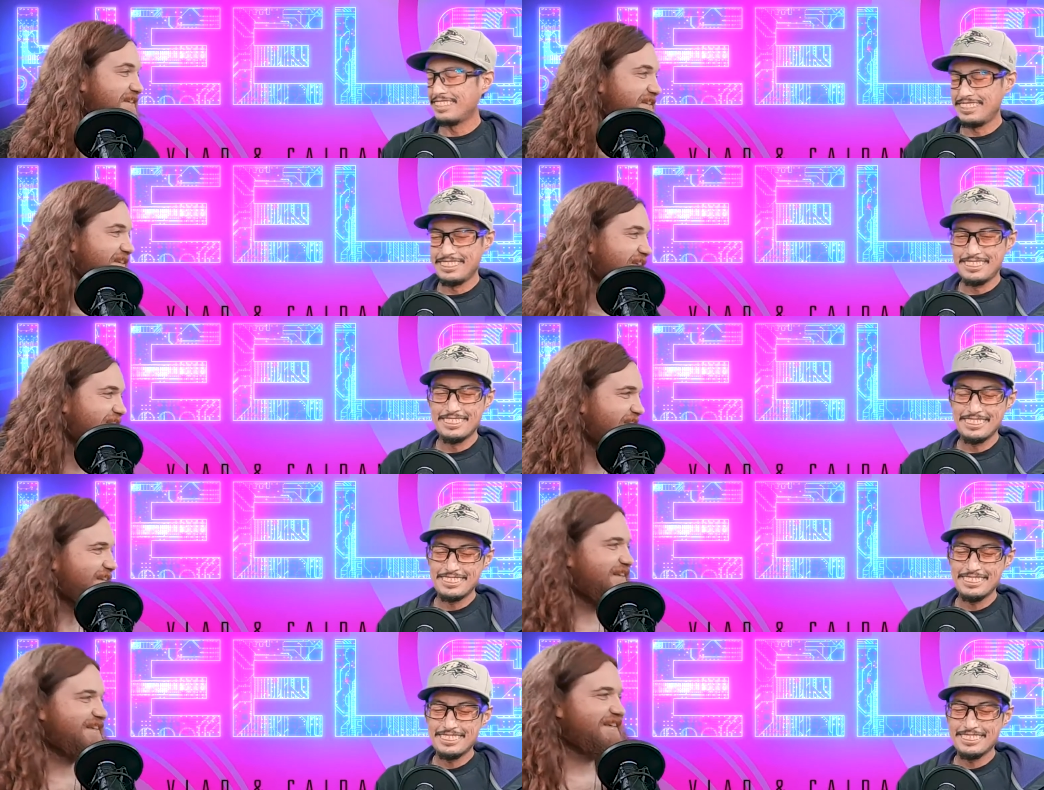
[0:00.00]
Speaker 1: it's
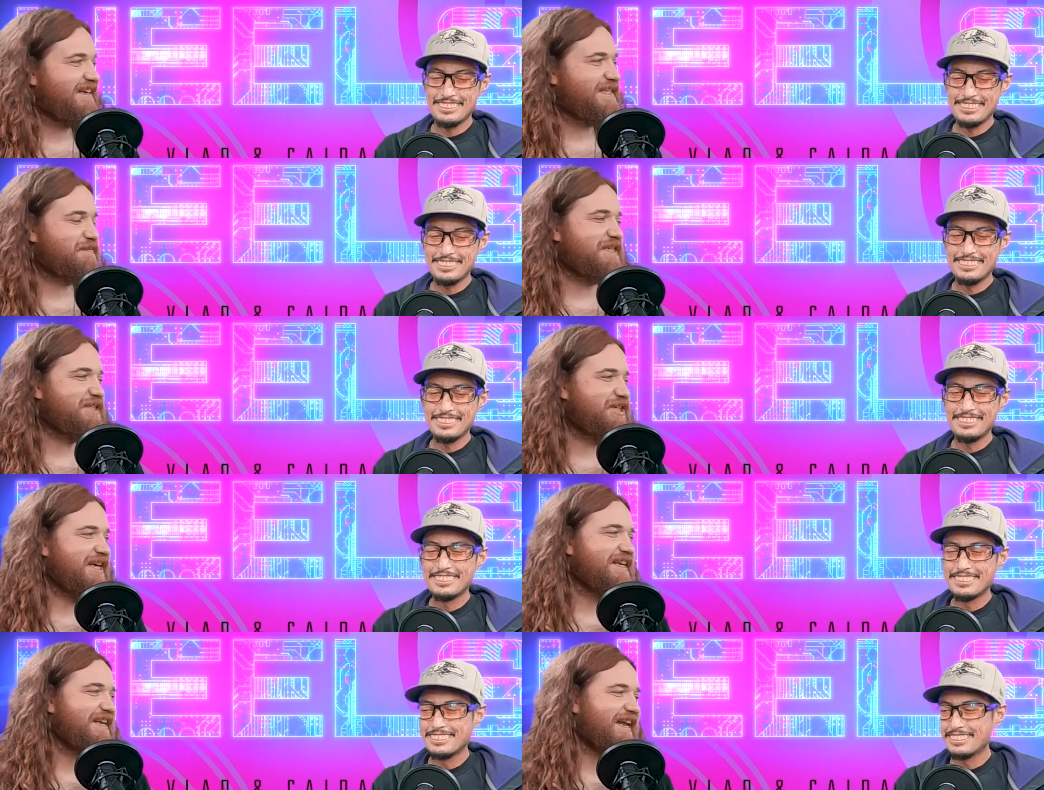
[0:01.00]
a piece of
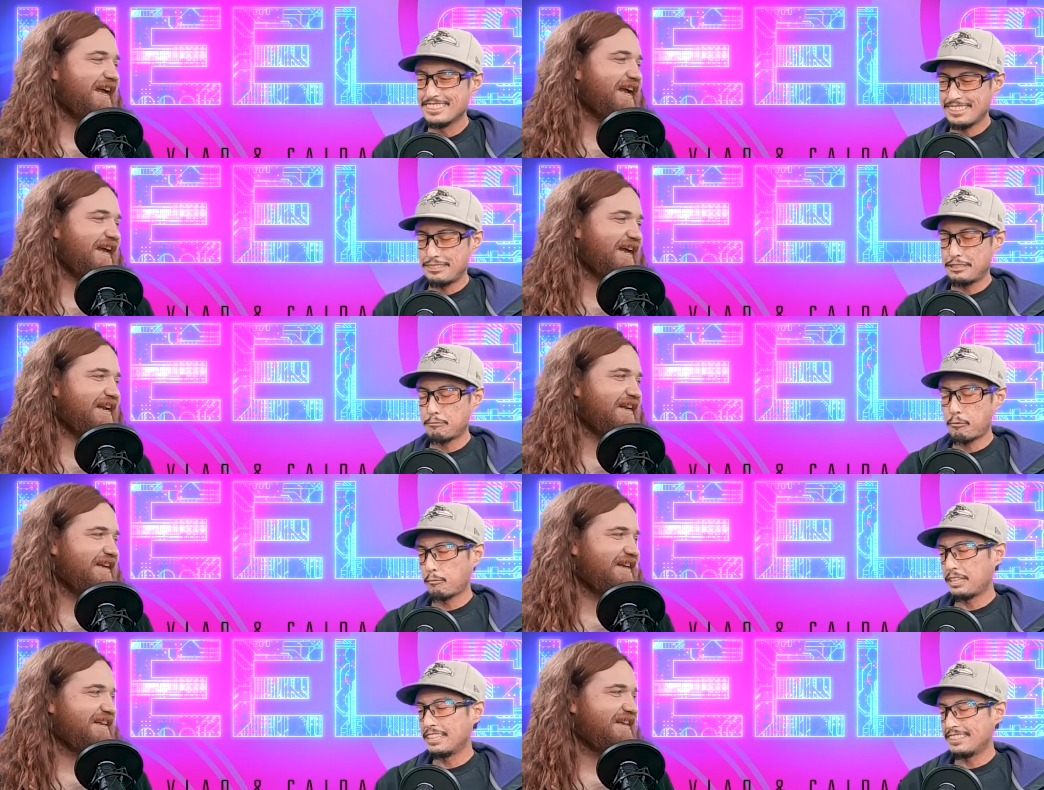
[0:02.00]
shit. And it's just more
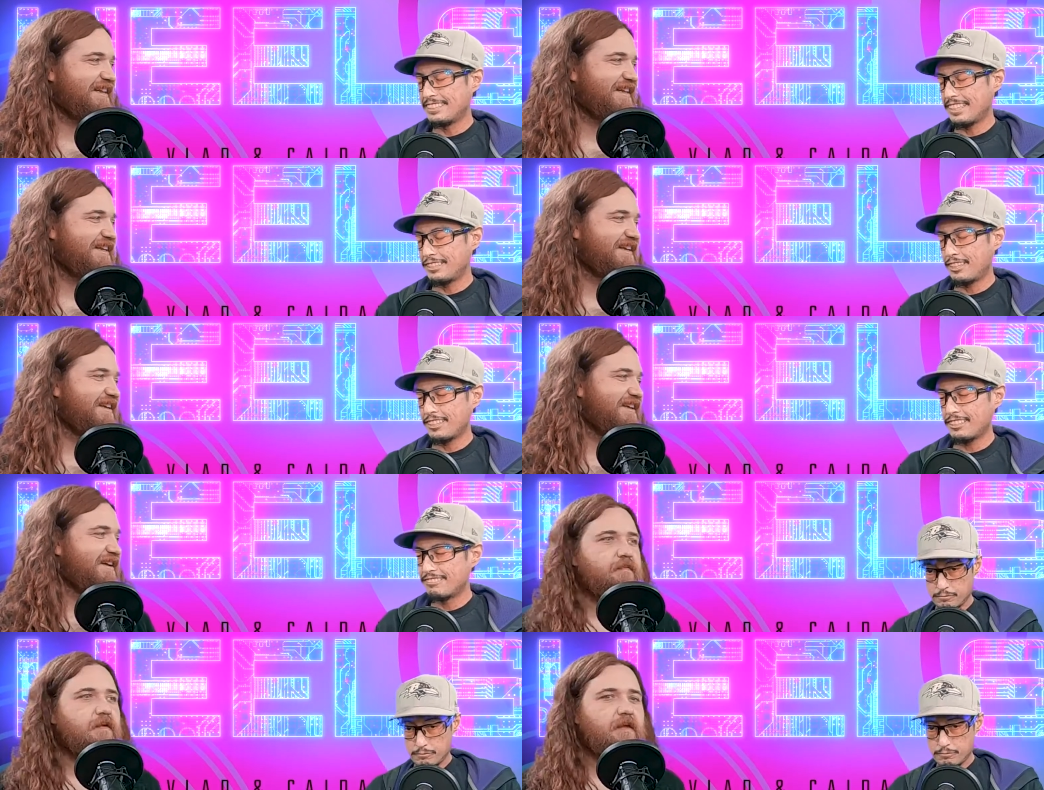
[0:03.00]
peanuts instead of chocolate.
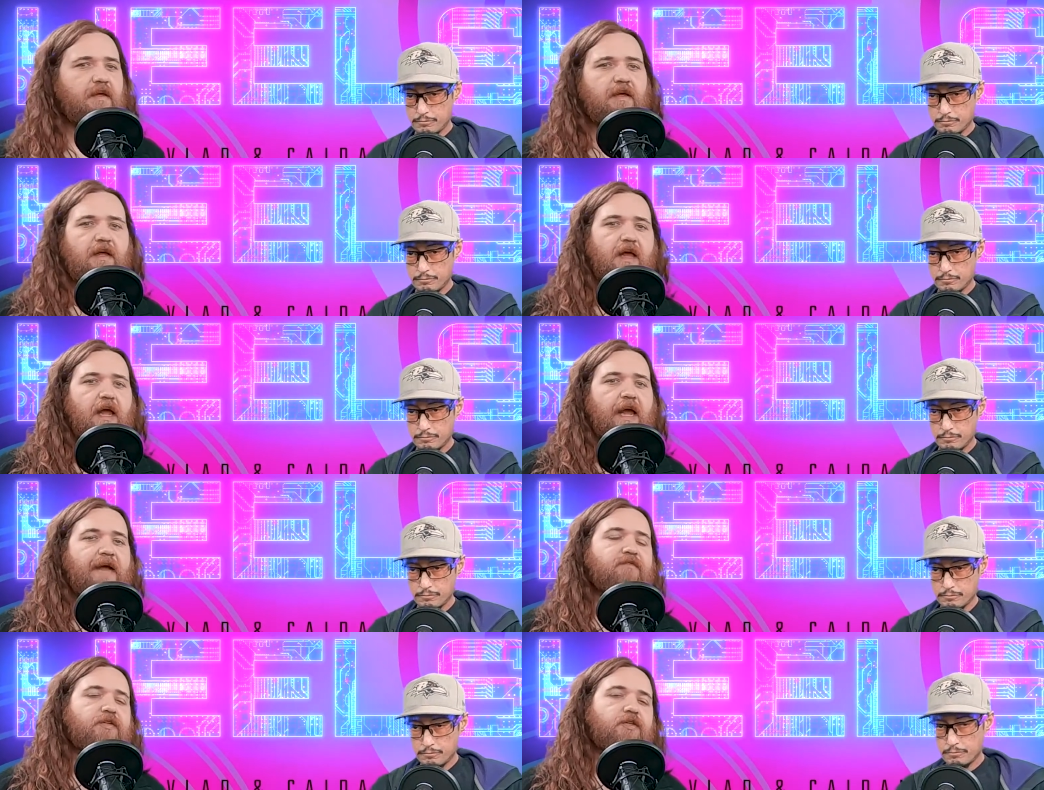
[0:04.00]

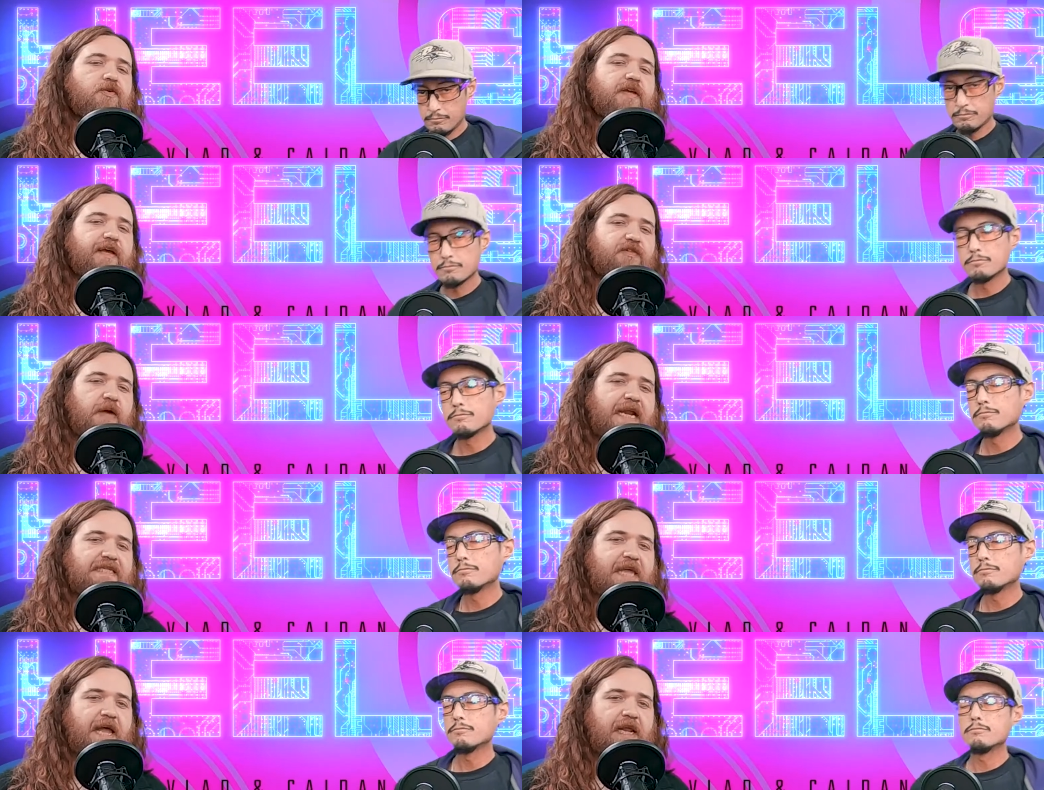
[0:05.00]
After Drew
Speaker 2: kicks
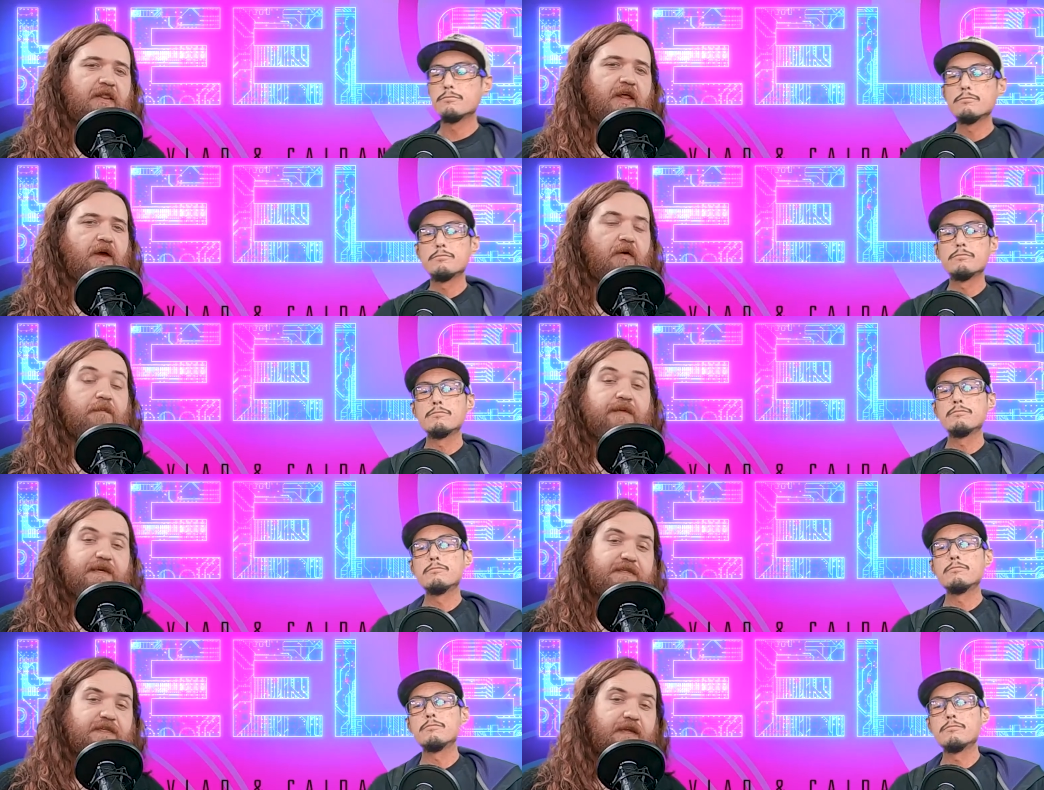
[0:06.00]
Randy's head in, though,
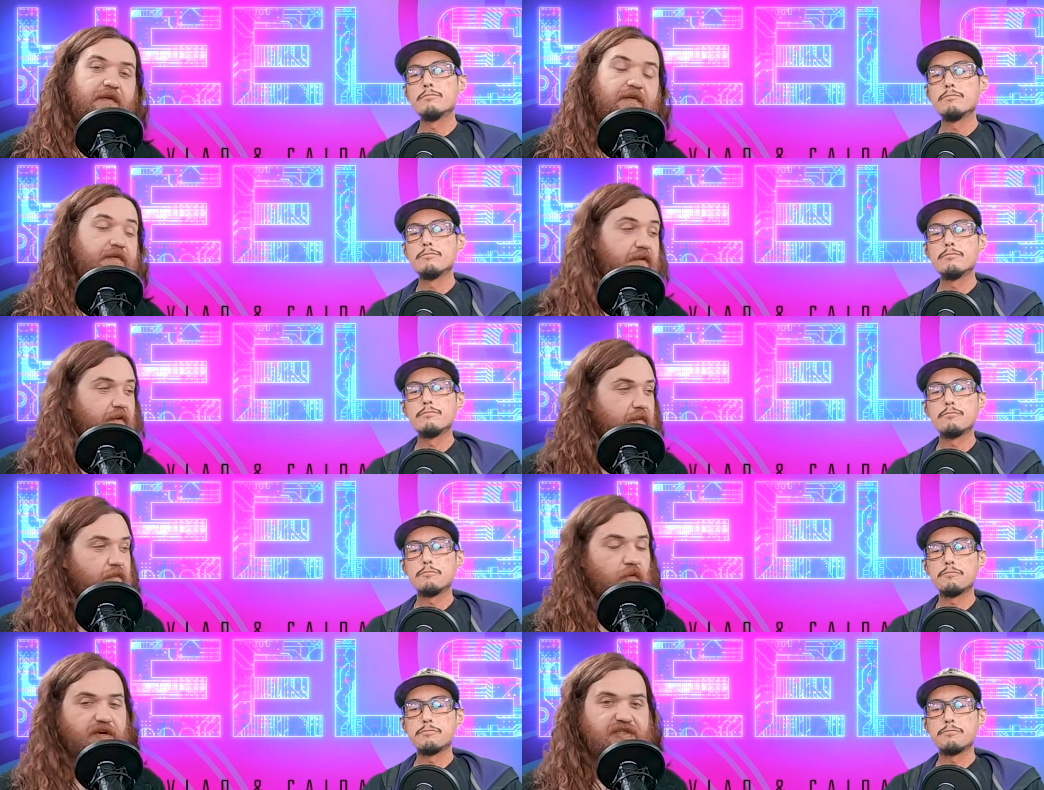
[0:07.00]
Miz and
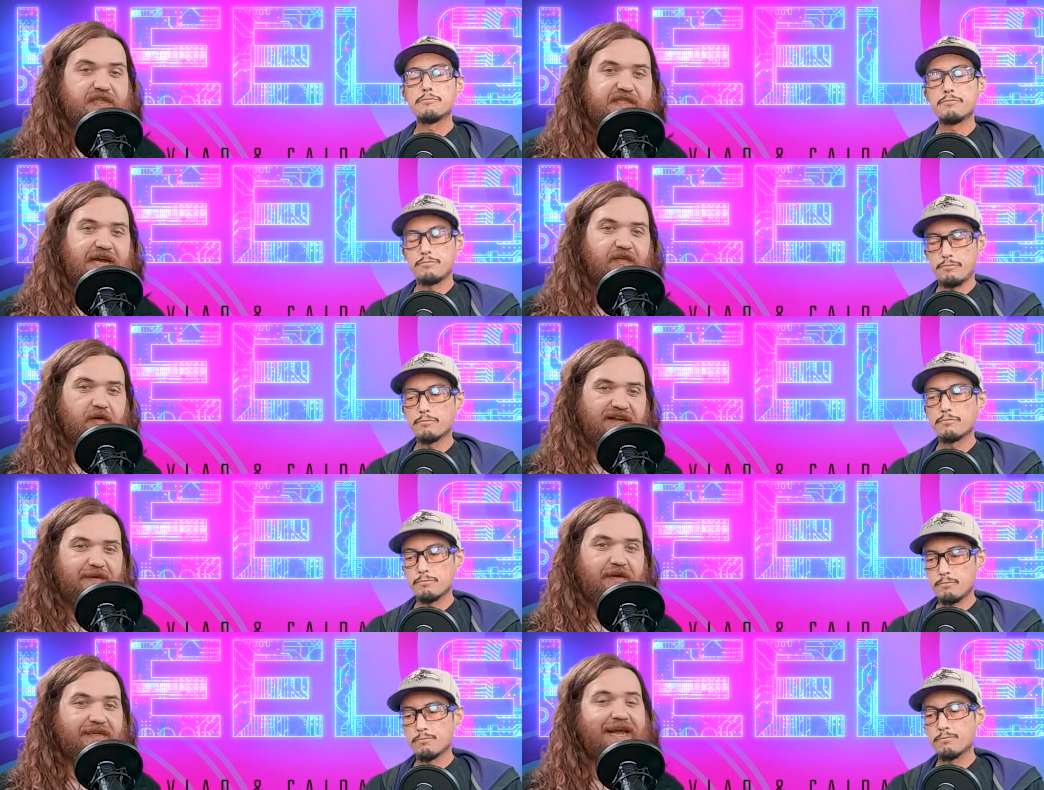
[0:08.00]
Morrison decide they're going to
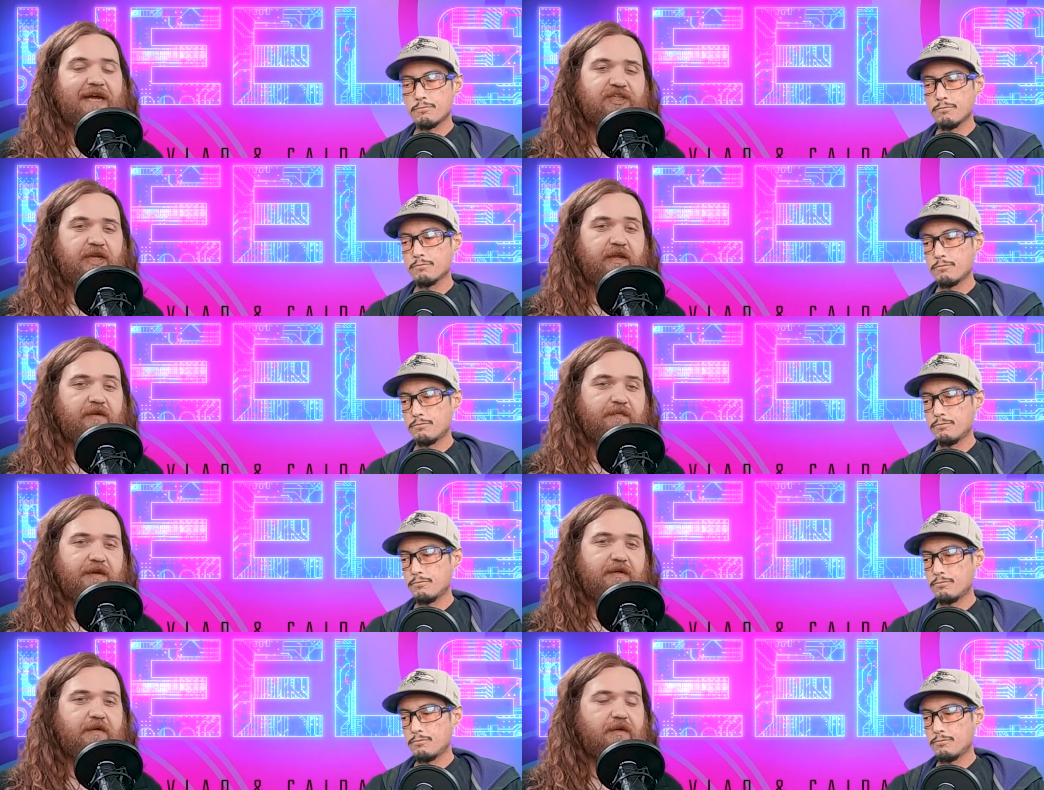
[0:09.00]
come out and cash in,
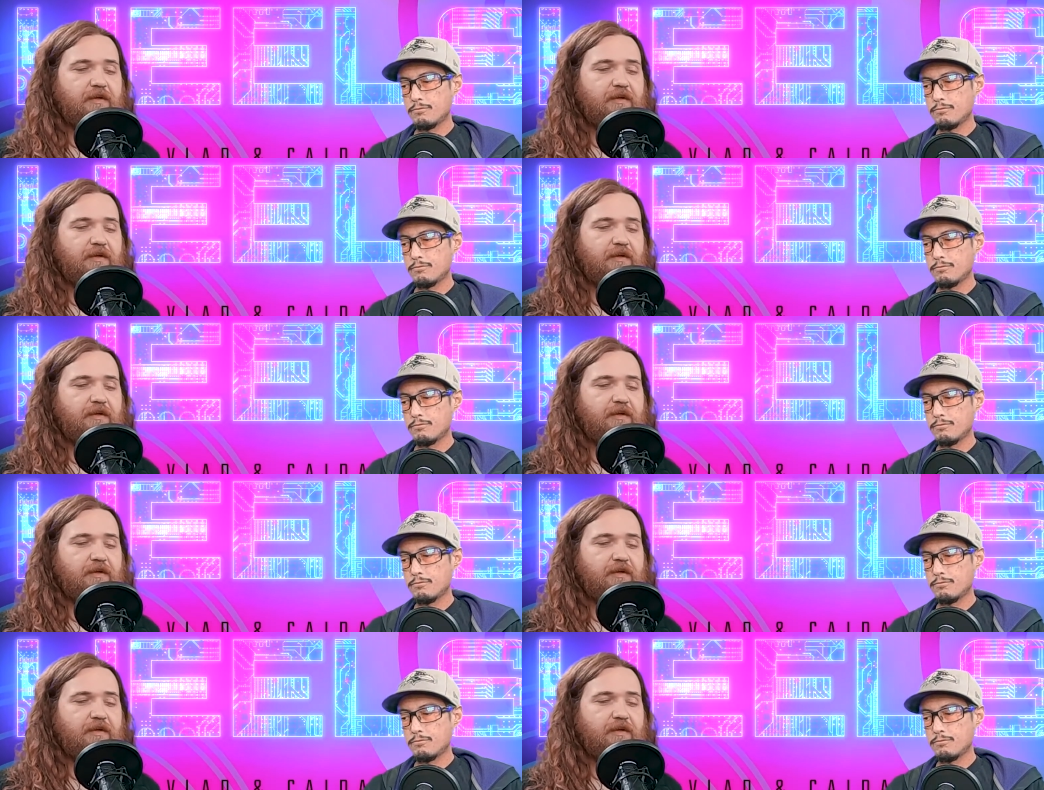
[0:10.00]
but